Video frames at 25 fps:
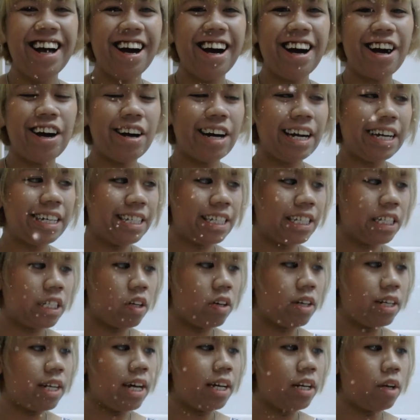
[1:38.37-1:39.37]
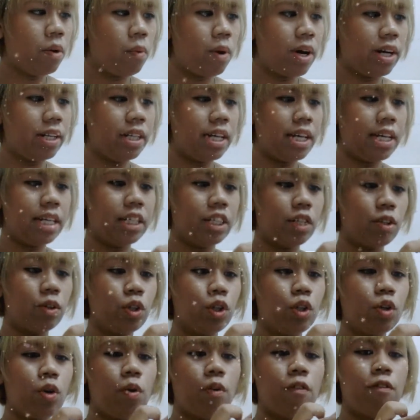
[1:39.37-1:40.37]
Alright, so another one is
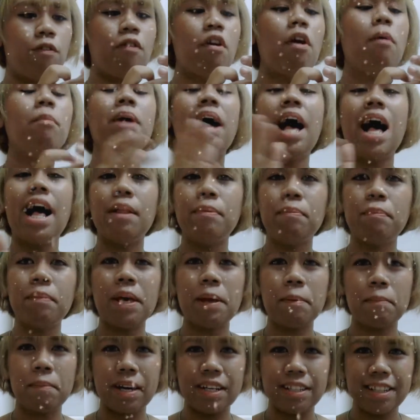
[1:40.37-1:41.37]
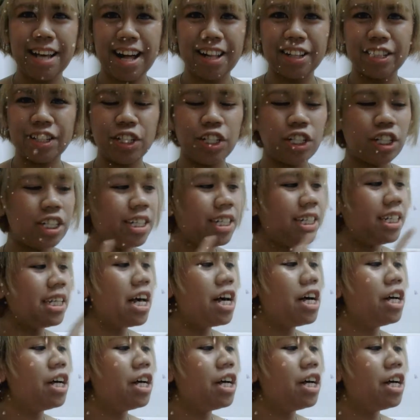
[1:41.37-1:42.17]
also from Handmade by Dalicious.